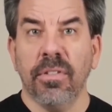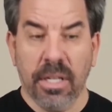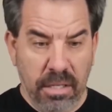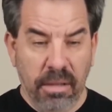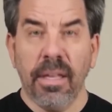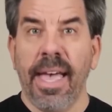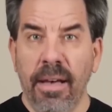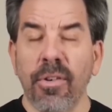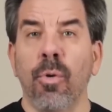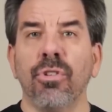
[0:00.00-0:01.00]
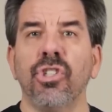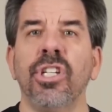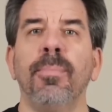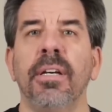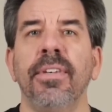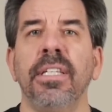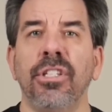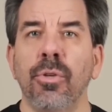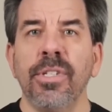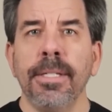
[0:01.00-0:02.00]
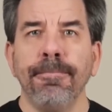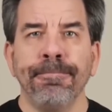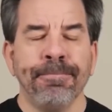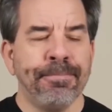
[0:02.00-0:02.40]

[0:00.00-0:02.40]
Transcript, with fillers: to have ownership of it and use it.